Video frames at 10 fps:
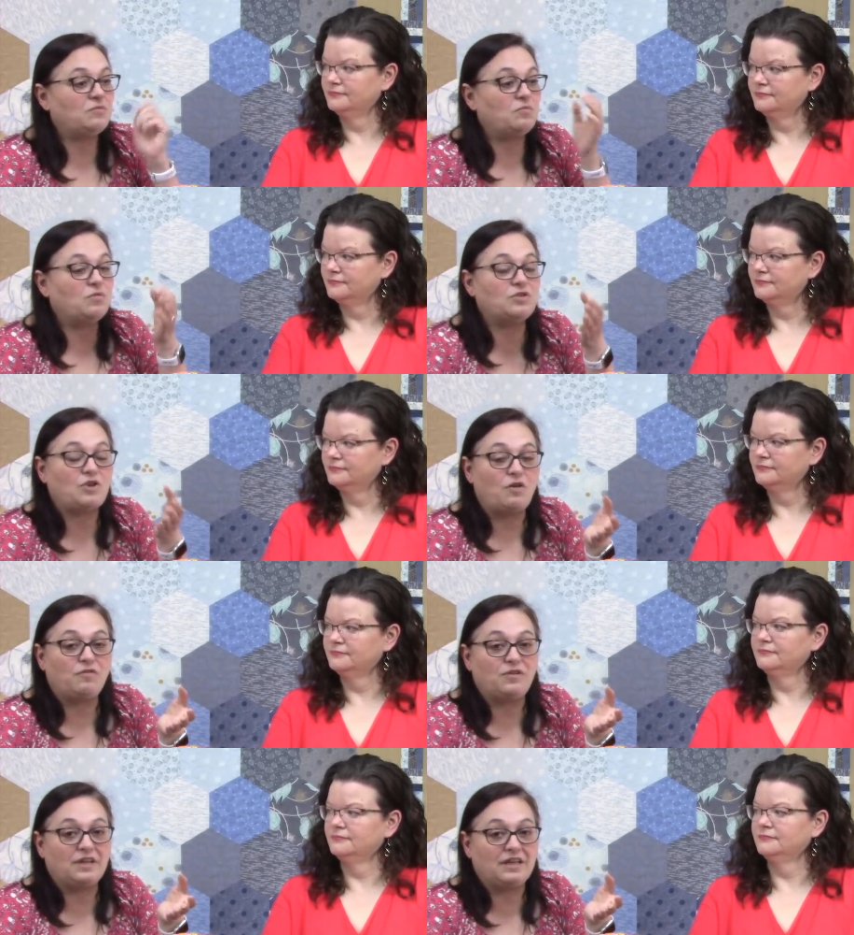Speaker 1: was
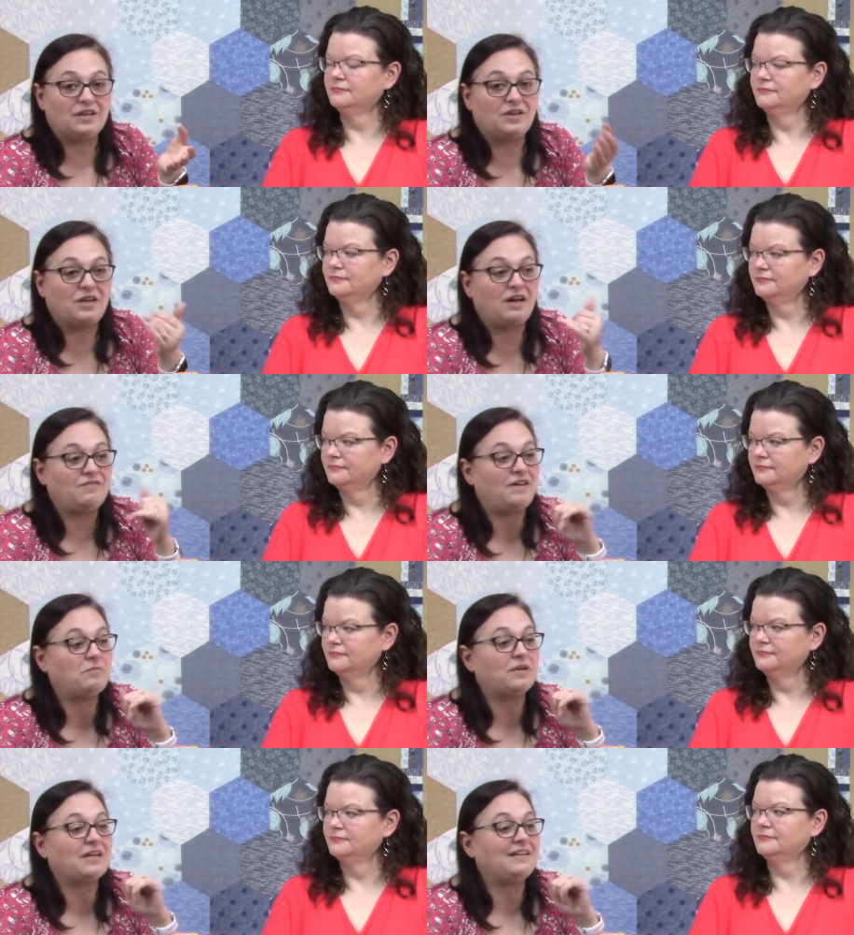hopefully it could cut
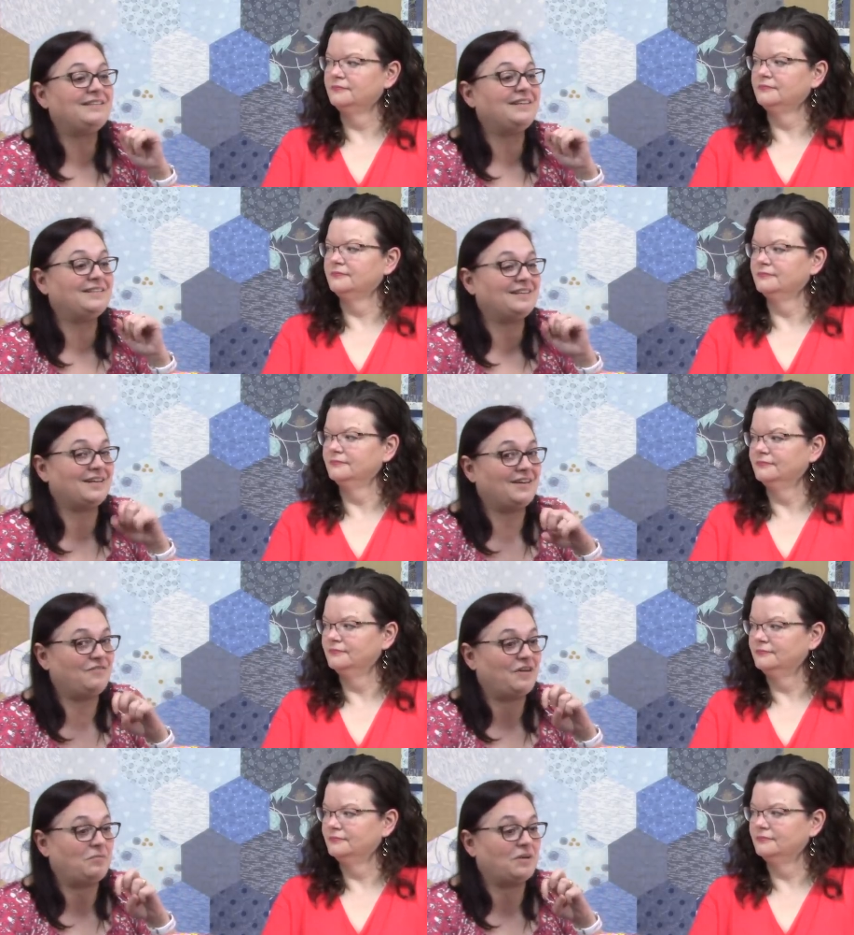fabric. It doesn't
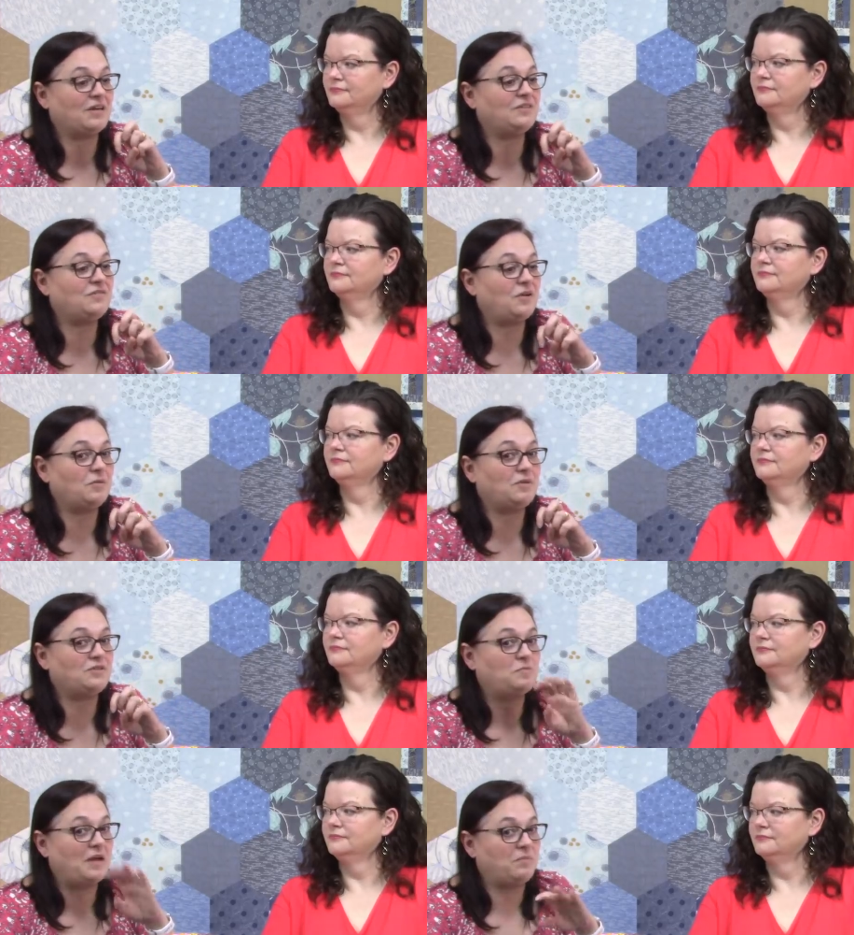cut fabric. It's very
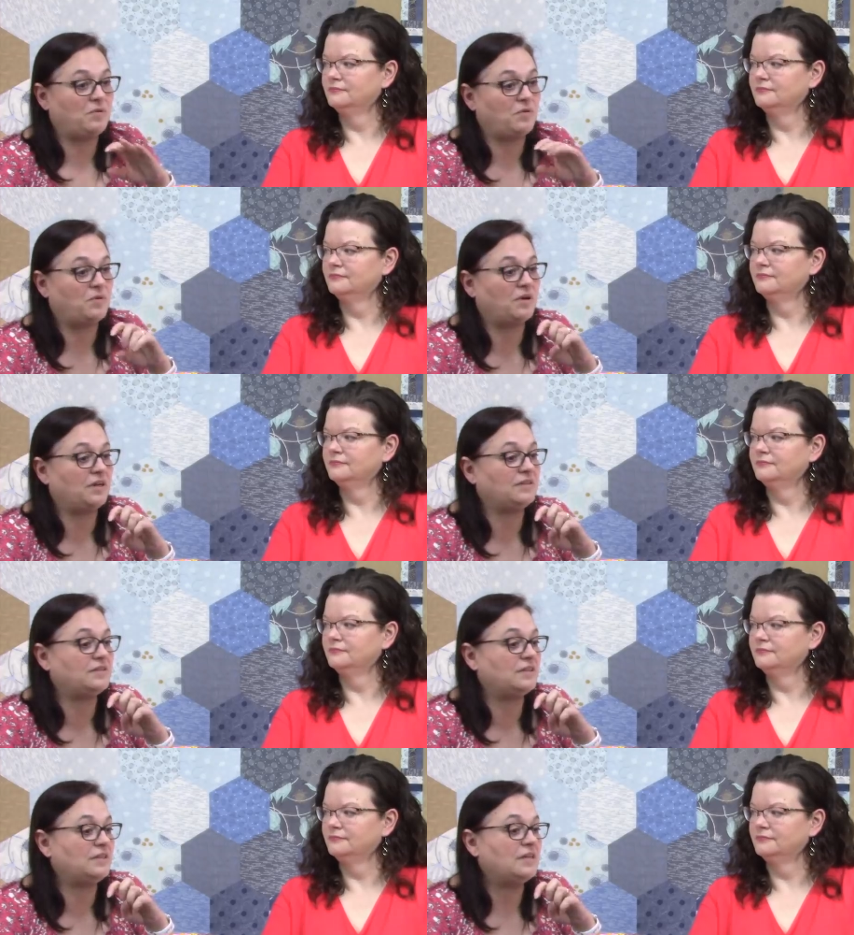much paper
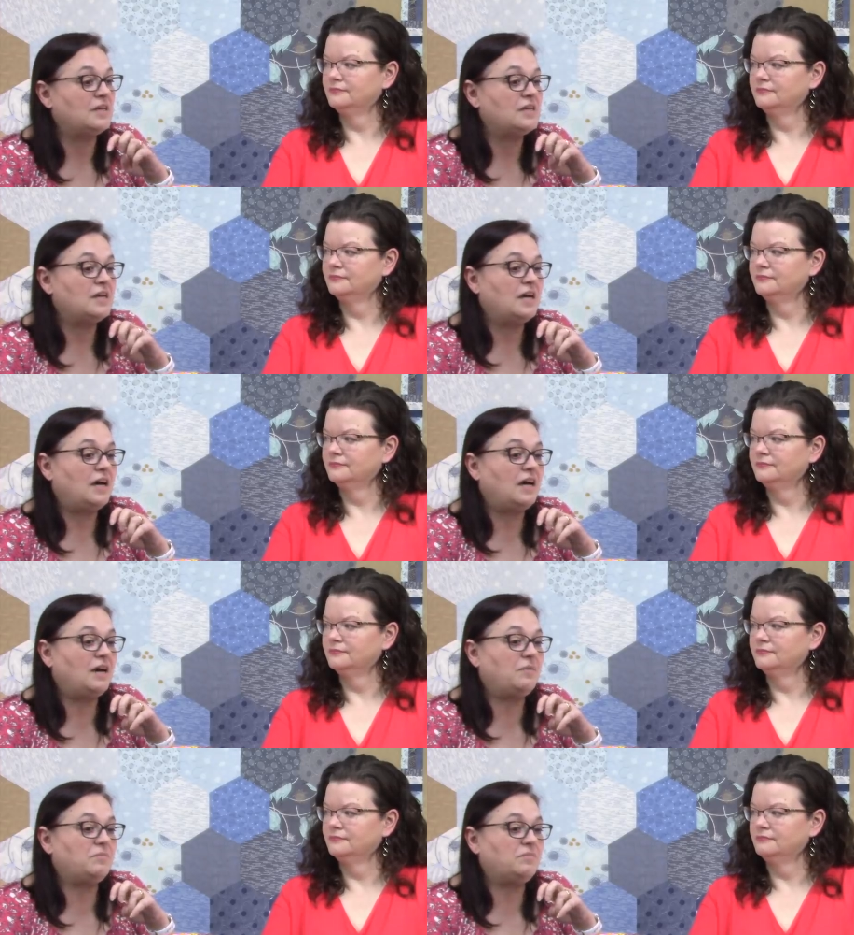oriented.
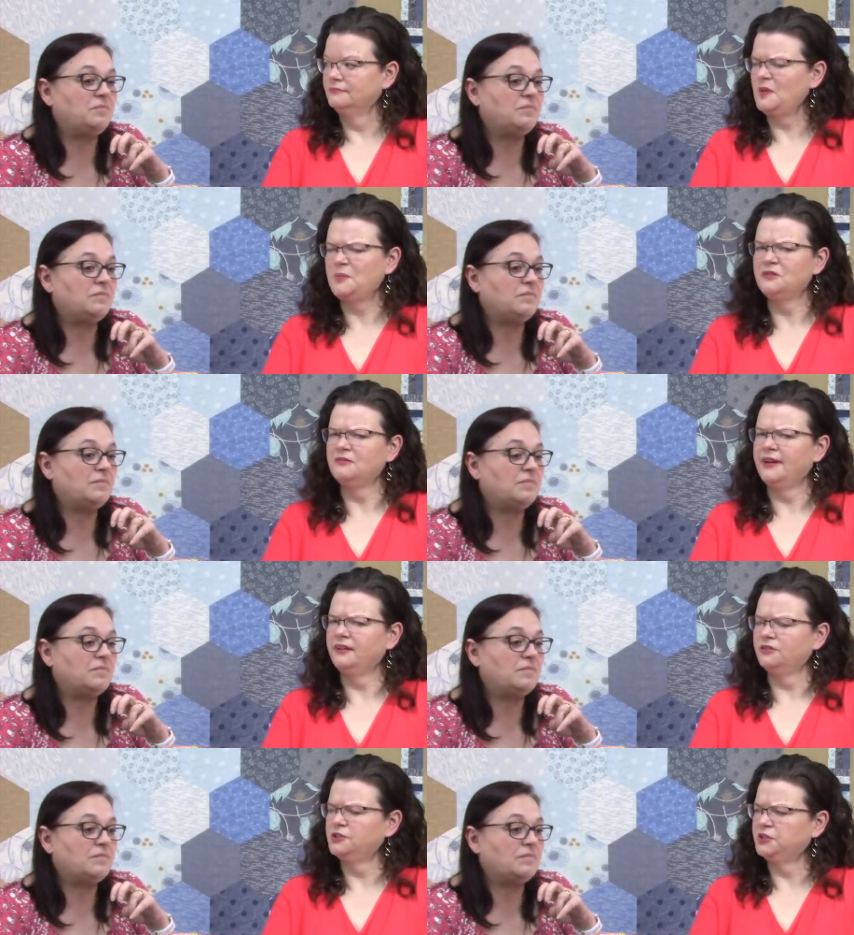
Speaker 2: Um, paper and
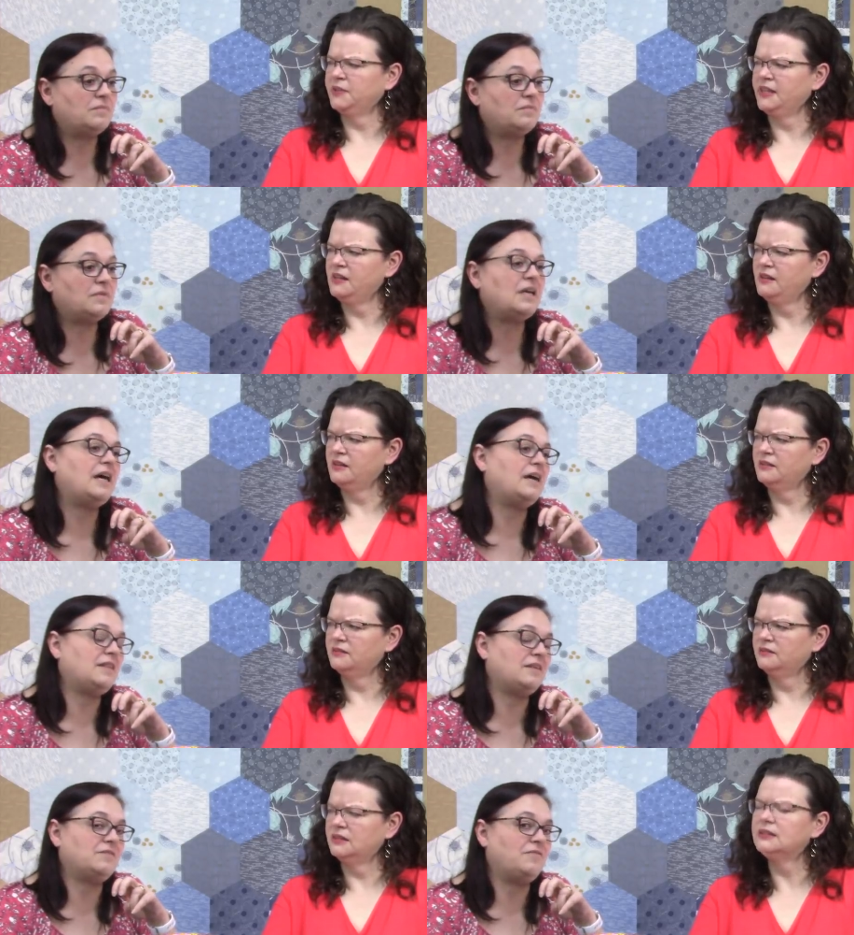vinyl too, I think. Yeah, I
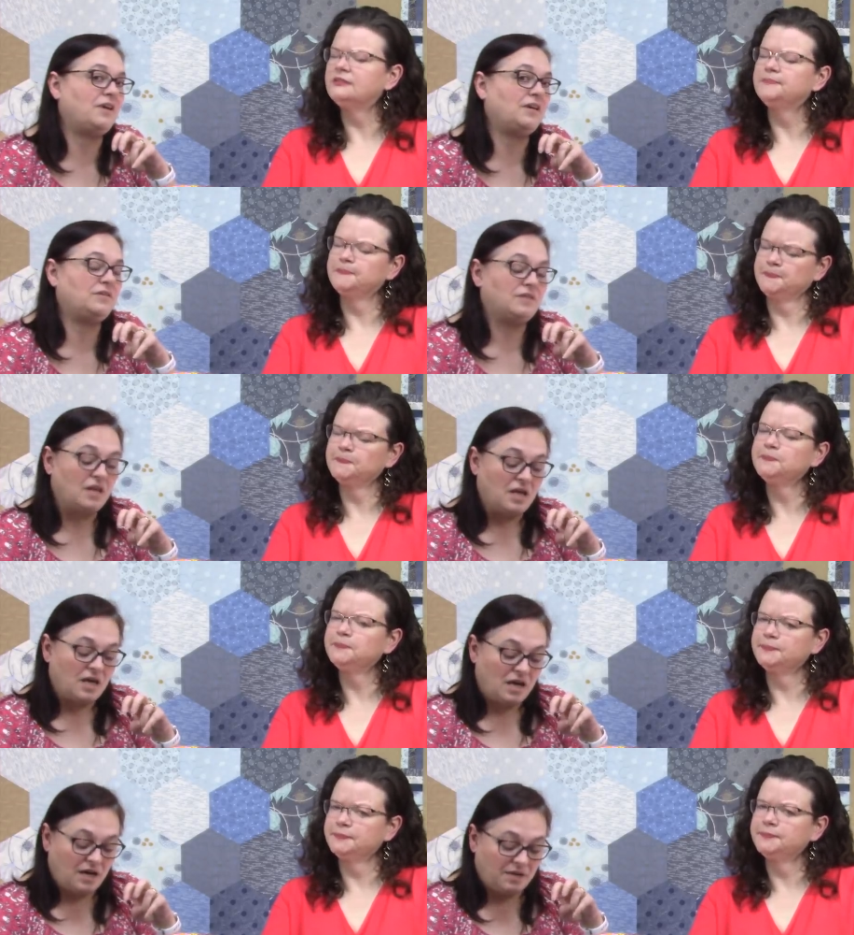think yeah. so vinyl.
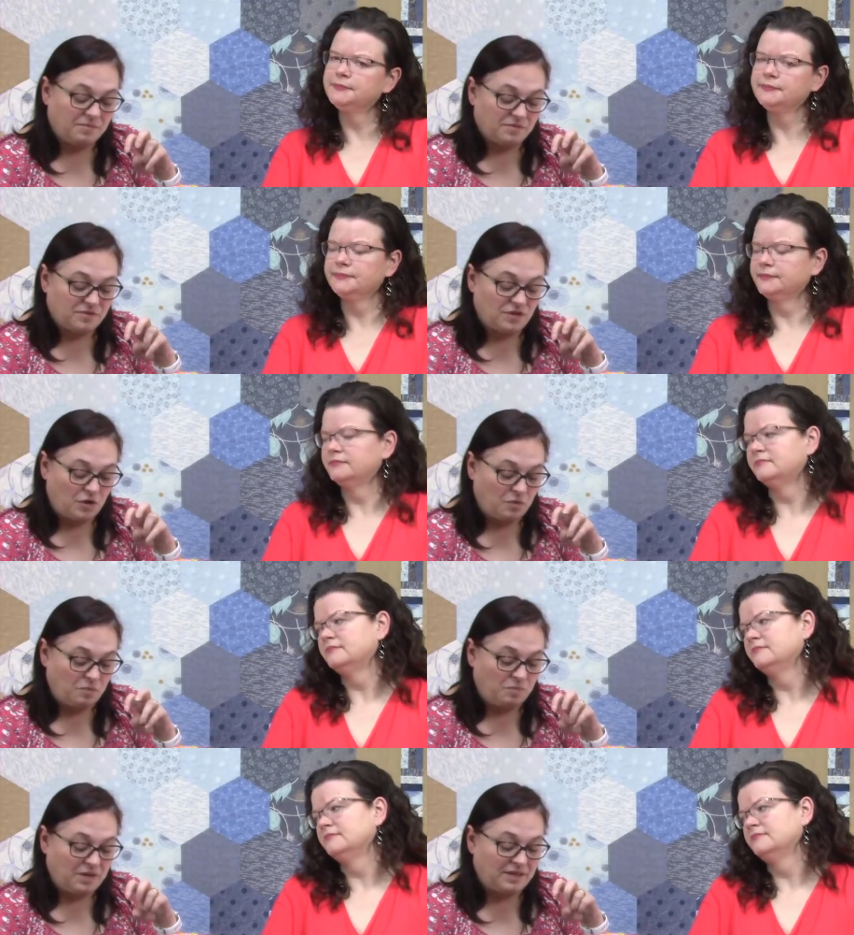
Speaker 1: Um, so,
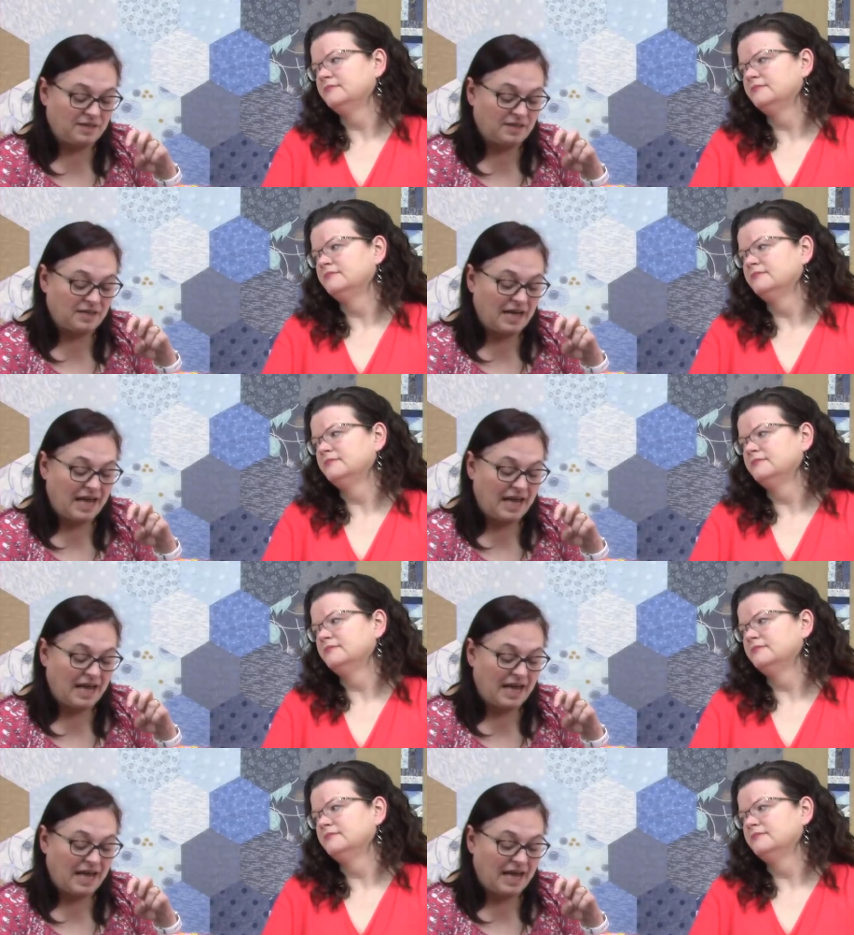but the